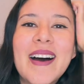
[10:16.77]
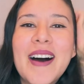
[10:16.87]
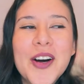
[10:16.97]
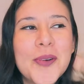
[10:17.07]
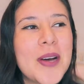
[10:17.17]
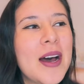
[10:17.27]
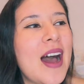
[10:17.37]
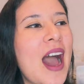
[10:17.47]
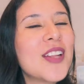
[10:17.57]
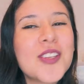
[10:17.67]

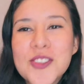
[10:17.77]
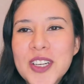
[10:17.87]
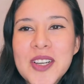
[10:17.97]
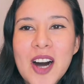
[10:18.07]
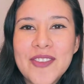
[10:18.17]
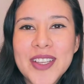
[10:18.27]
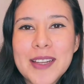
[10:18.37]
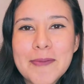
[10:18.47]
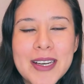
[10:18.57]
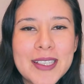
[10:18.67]
I don't drink coffee
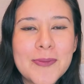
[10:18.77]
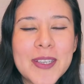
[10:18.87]
that much